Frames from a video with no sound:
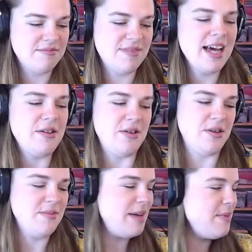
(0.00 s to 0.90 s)
I don't
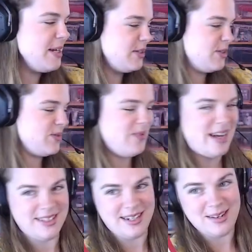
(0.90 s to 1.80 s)
know. Maybe I should just
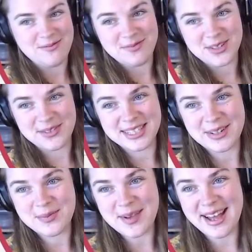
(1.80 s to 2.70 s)
round it up. Should we say
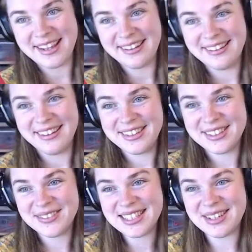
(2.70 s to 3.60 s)
goodbye?
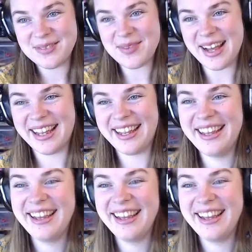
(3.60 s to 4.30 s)
Should we say goodbye?